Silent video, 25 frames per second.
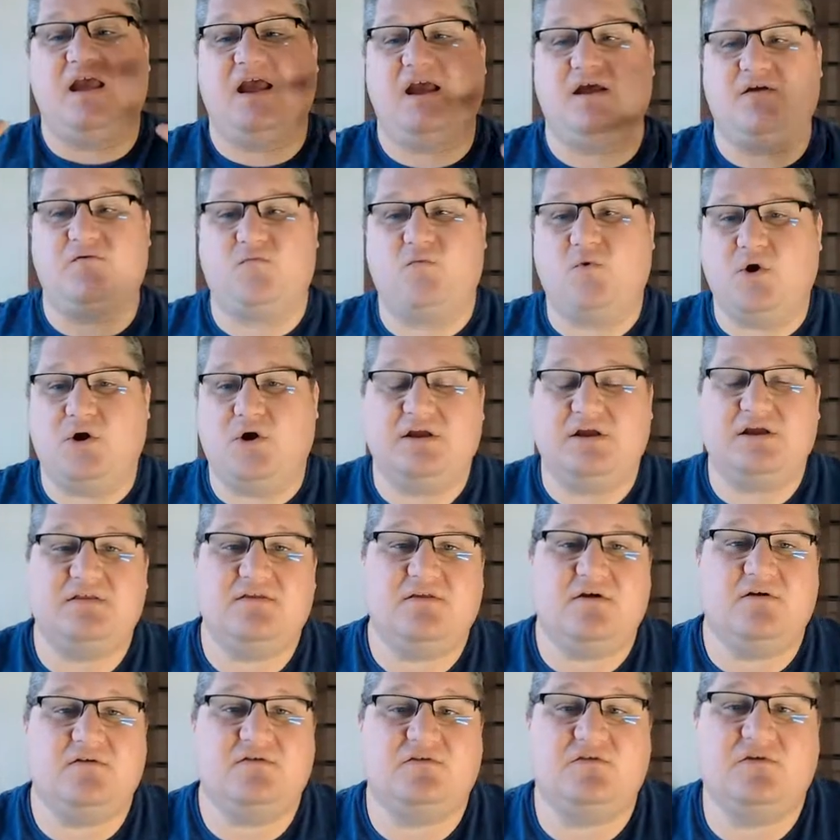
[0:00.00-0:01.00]
and
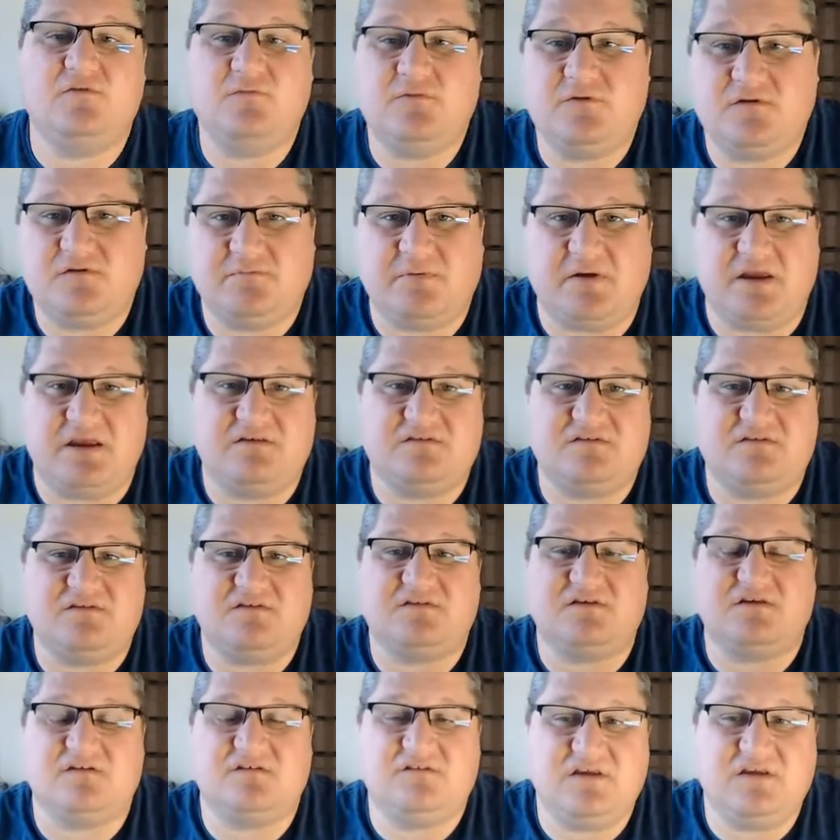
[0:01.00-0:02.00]
working those 2
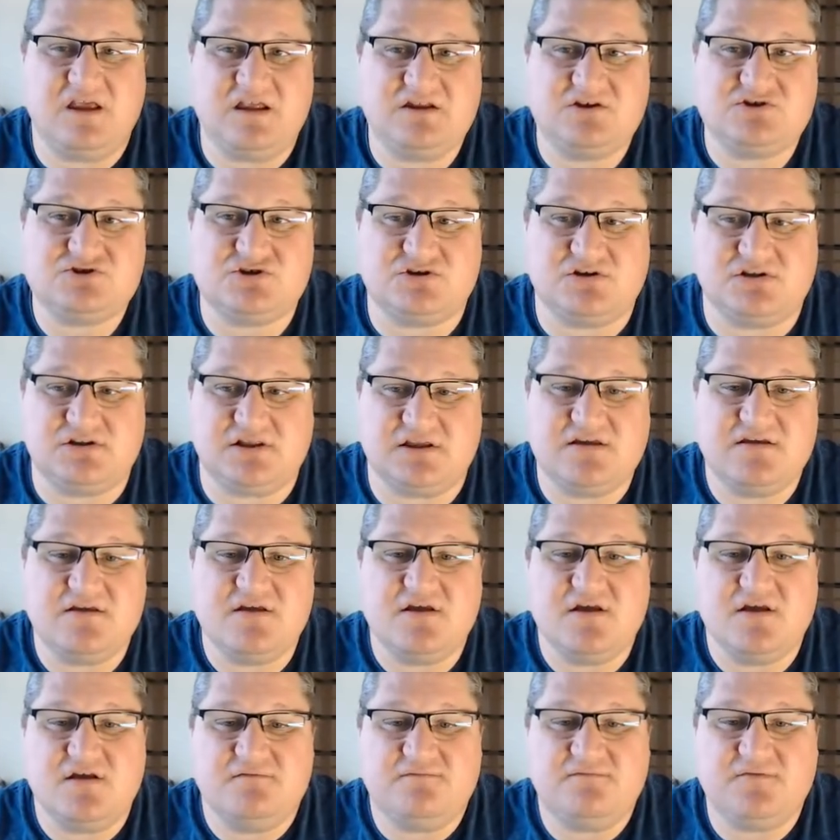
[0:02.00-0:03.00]
spaces intentionally
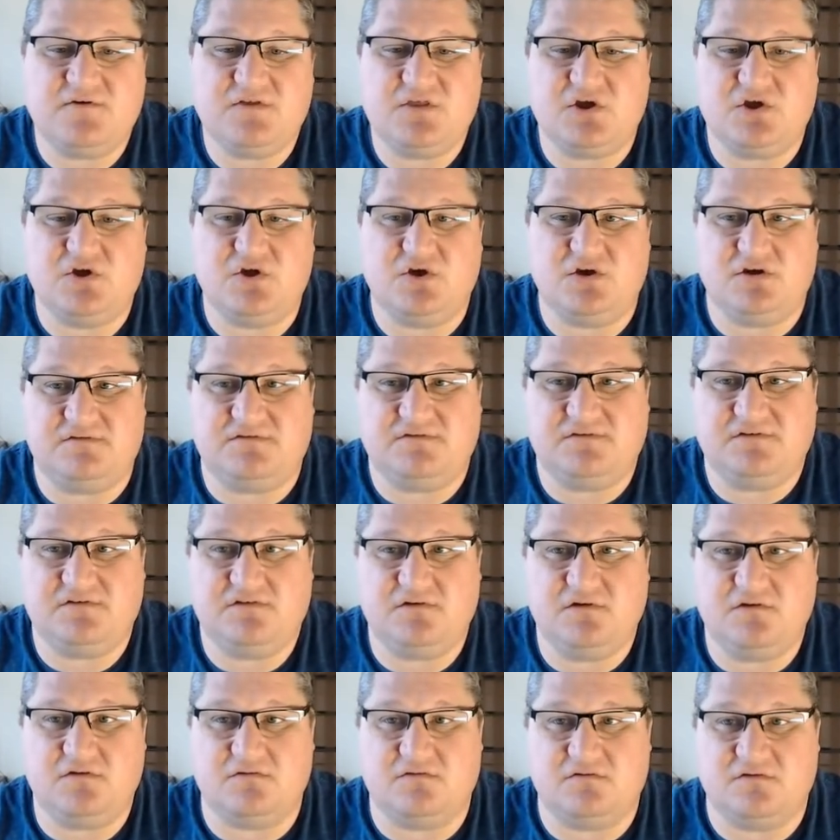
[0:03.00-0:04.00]
for the good of
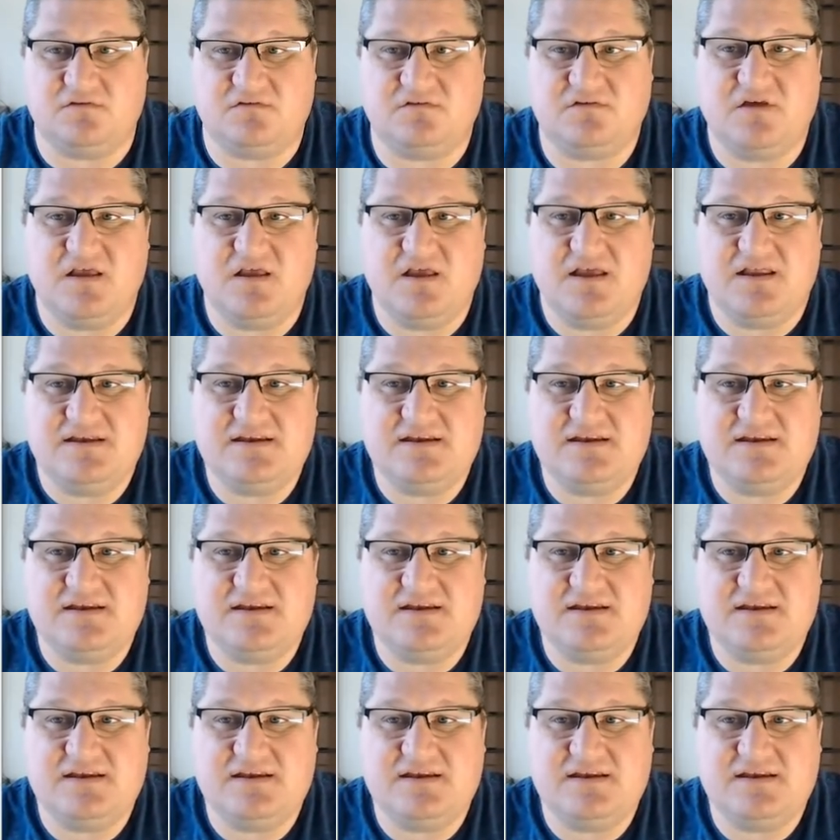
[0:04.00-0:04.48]
students.